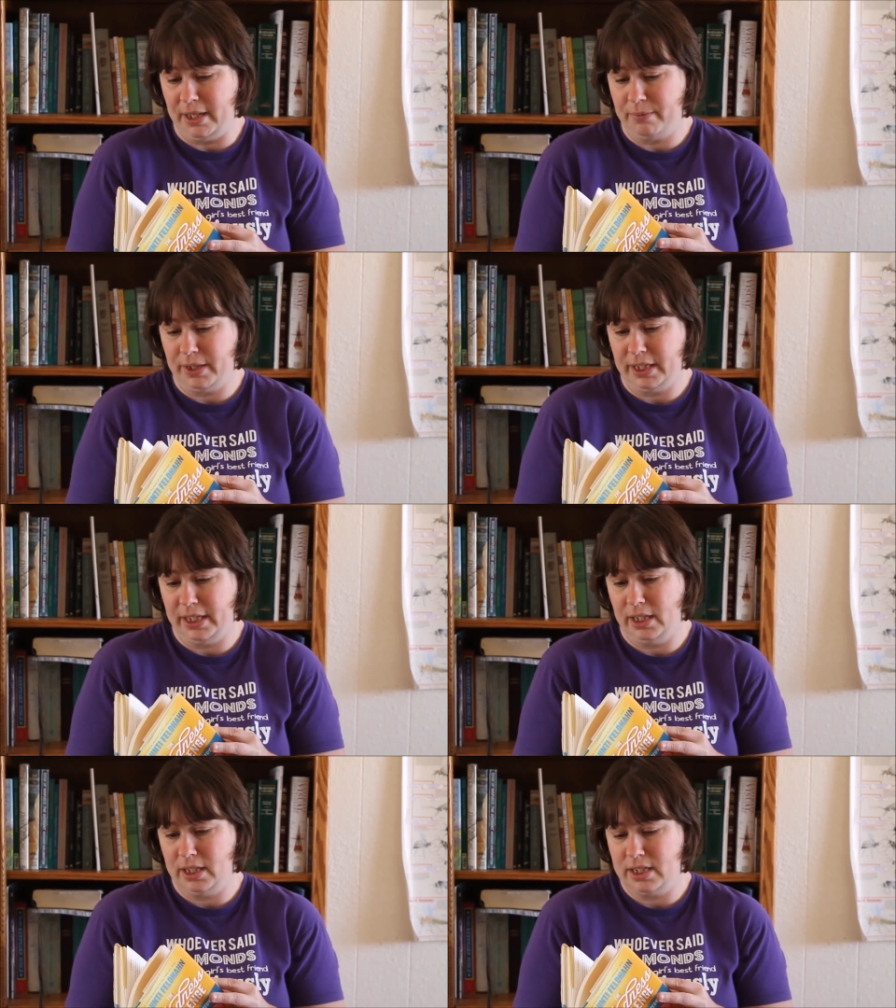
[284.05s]
I
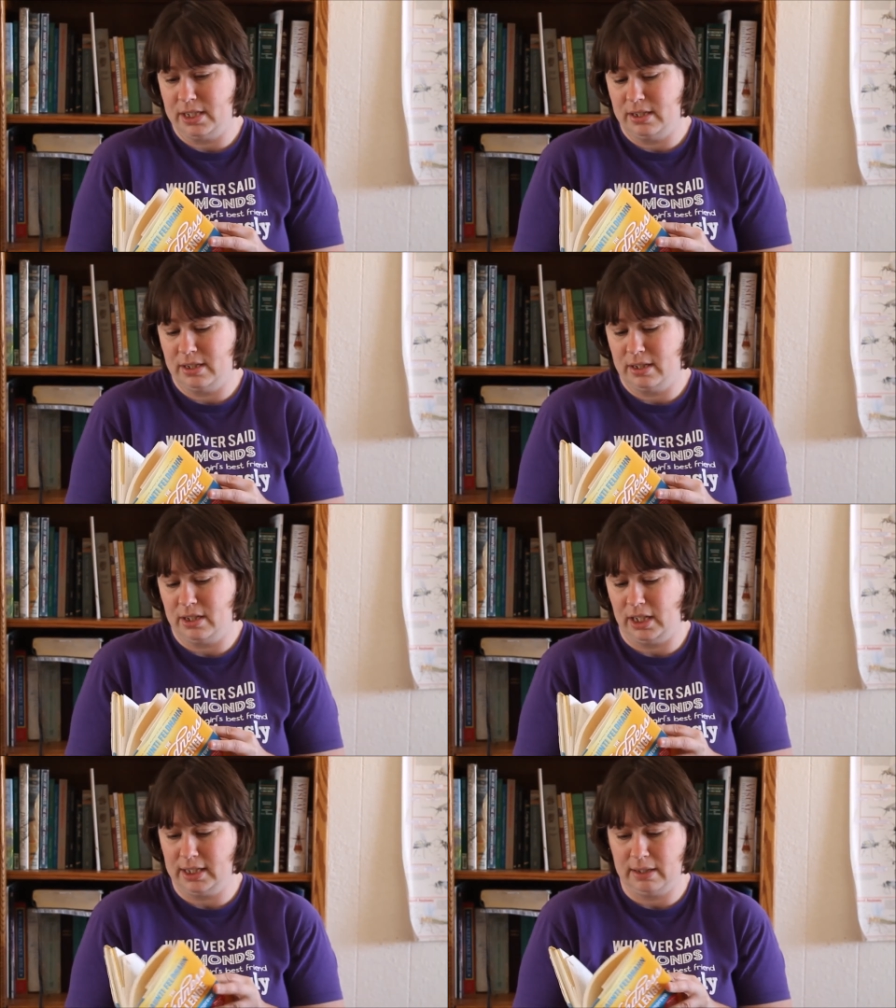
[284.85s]
really
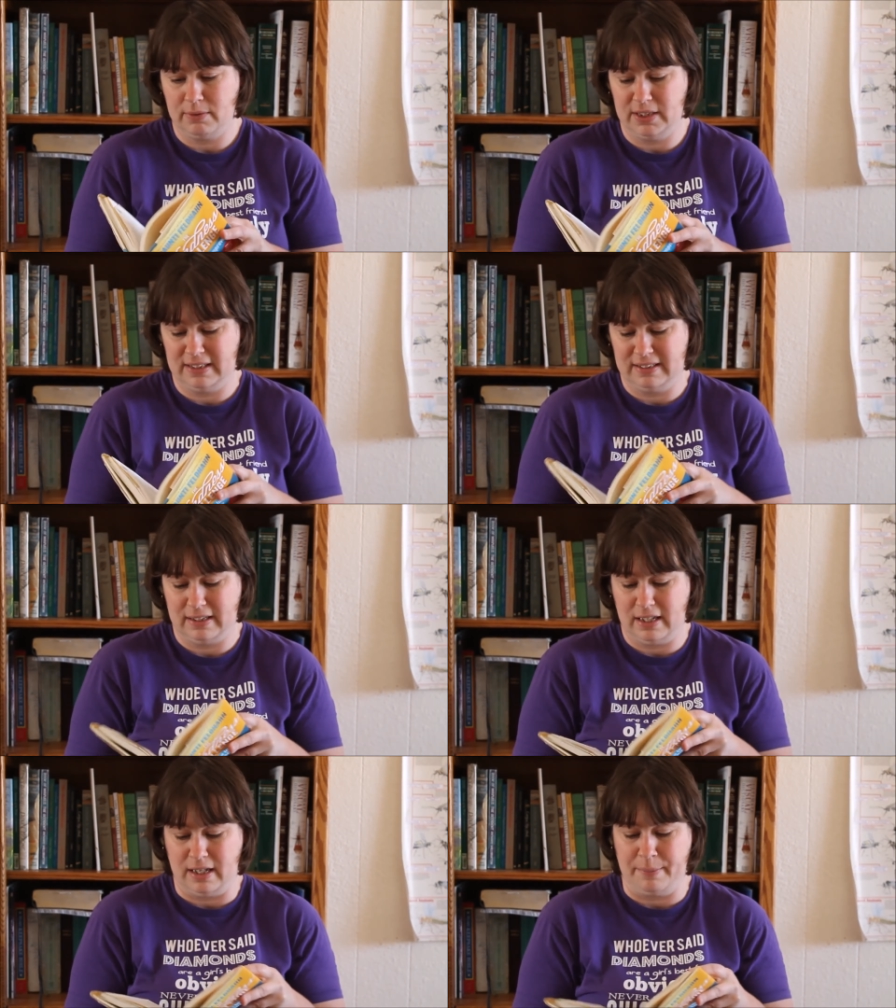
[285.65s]
thought that was
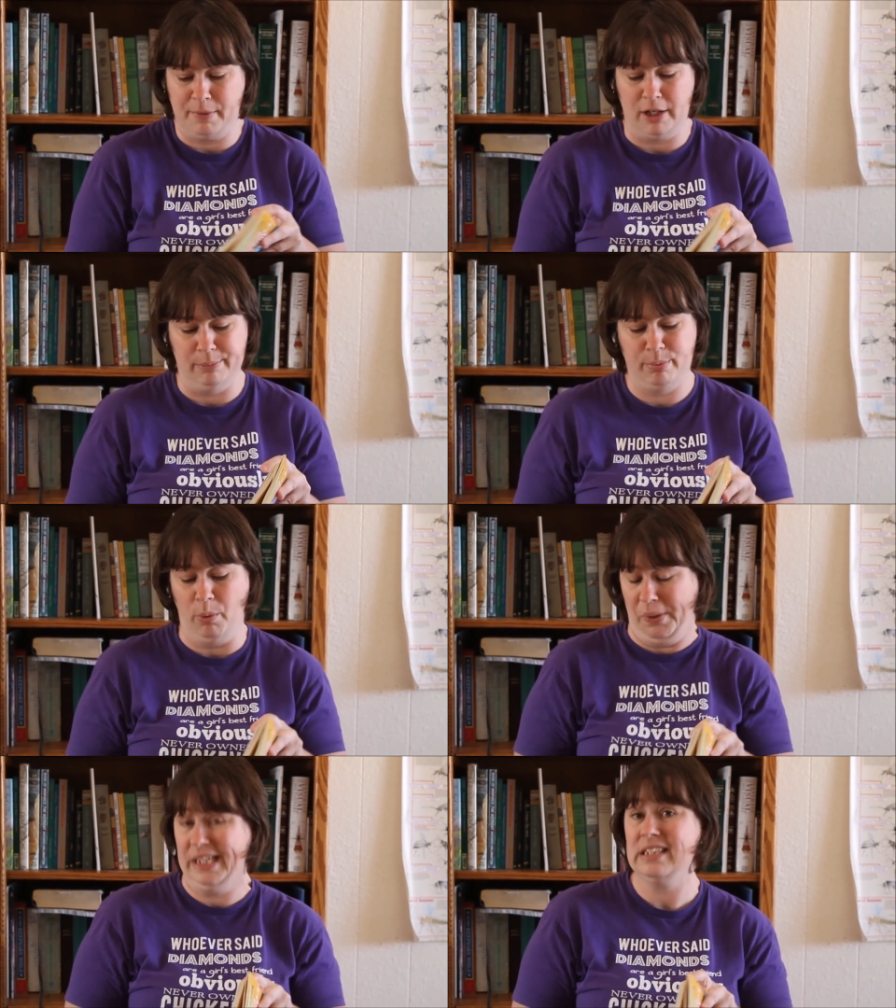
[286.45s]
on
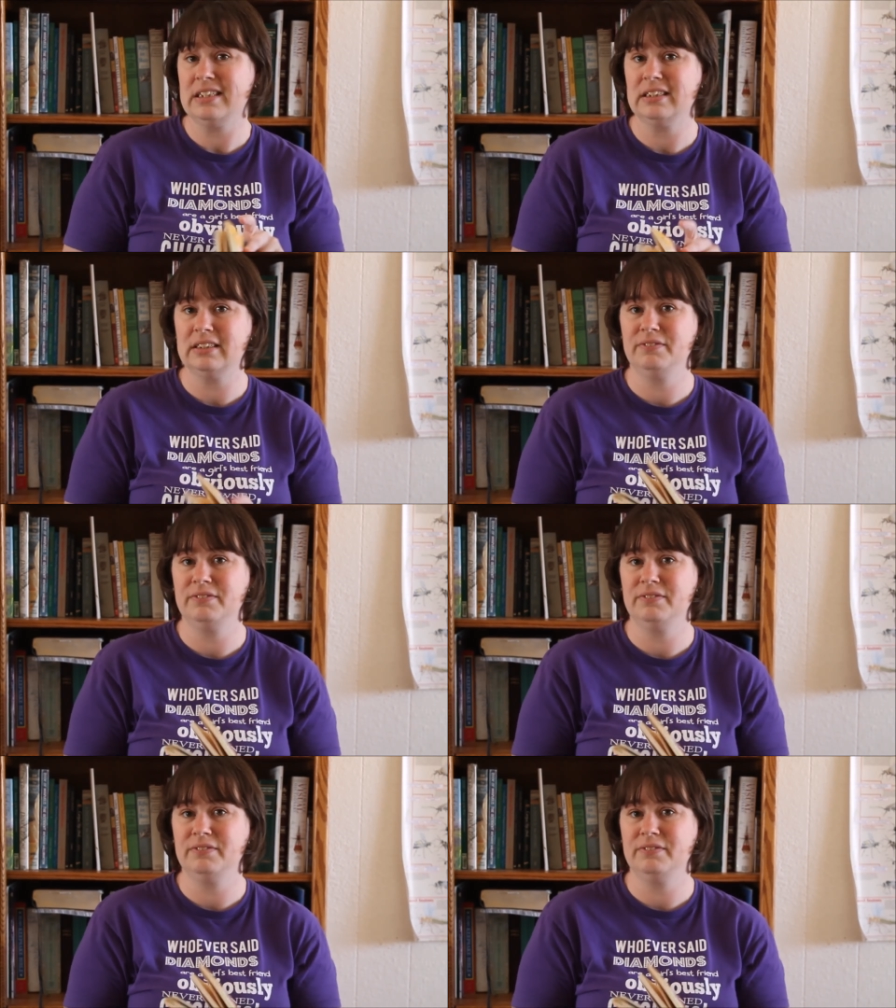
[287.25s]
point,